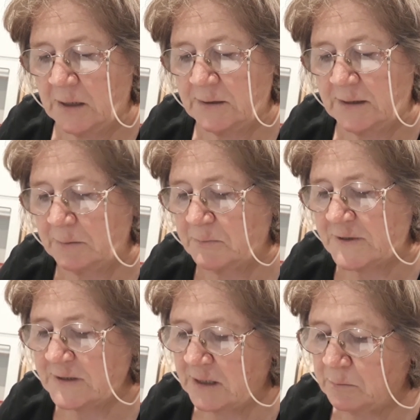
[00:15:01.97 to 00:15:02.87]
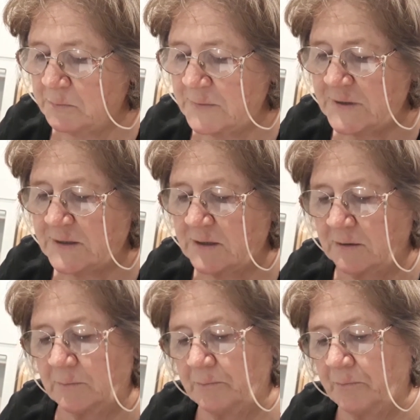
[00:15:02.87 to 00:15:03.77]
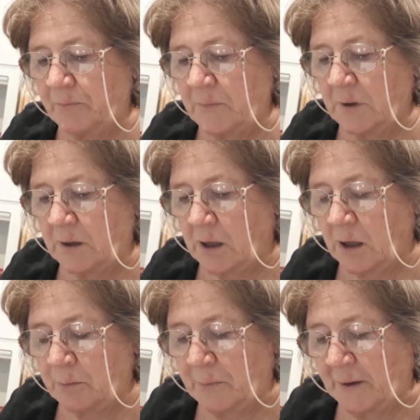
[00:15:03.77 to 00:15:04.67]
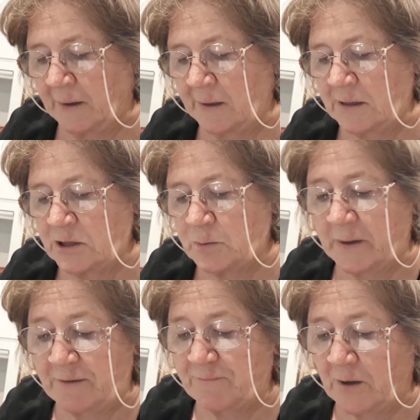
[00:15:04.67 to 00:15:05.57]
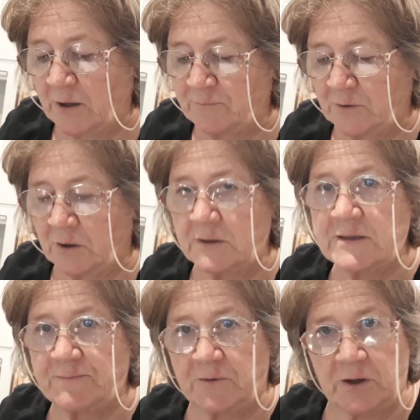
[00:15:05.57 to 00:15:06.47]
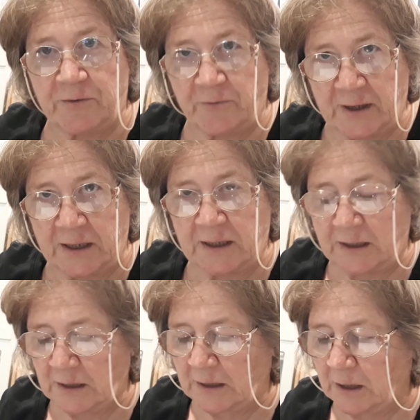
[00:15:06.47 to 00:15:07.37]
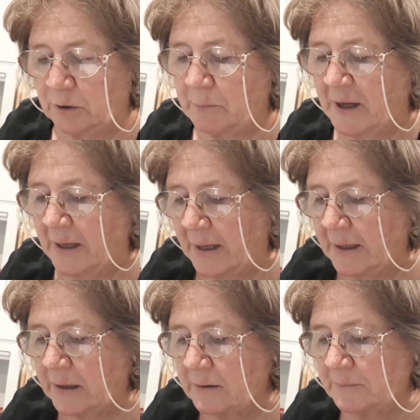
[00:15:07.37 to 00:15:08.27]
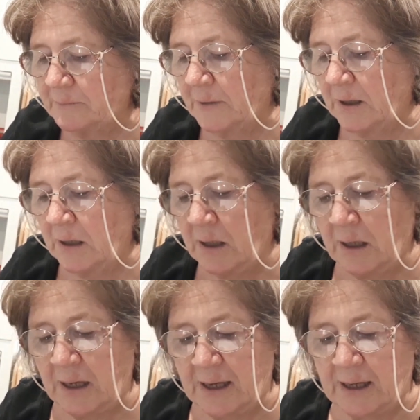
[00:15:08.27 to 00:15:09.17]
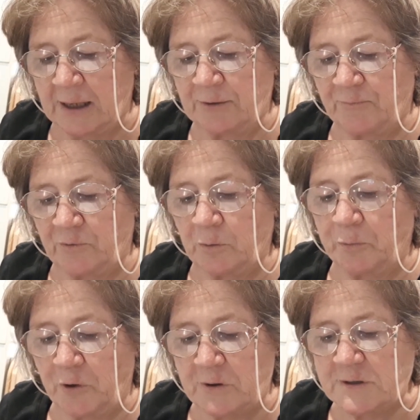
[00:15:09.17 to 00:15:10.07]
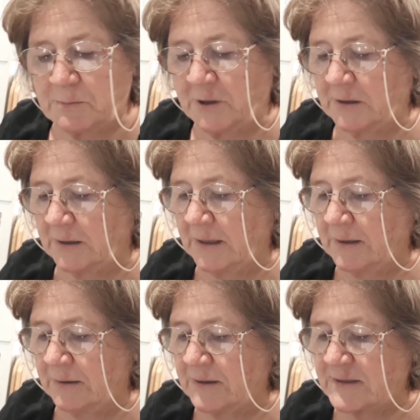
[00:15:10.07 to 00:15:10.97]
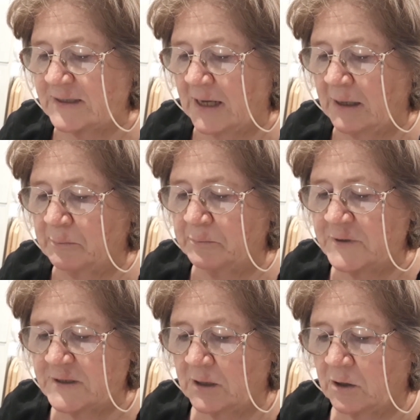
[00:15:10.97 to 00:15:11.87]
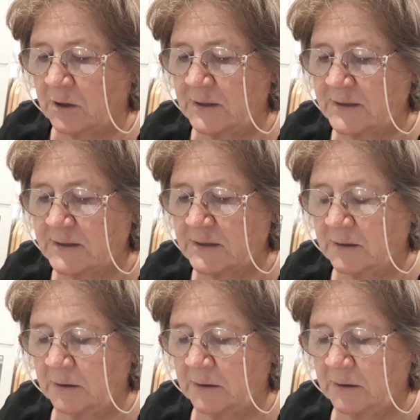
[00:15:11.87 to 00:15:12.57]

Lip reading: dim sims, I paid $25 for a 3 kilo bag, and for approximately the same size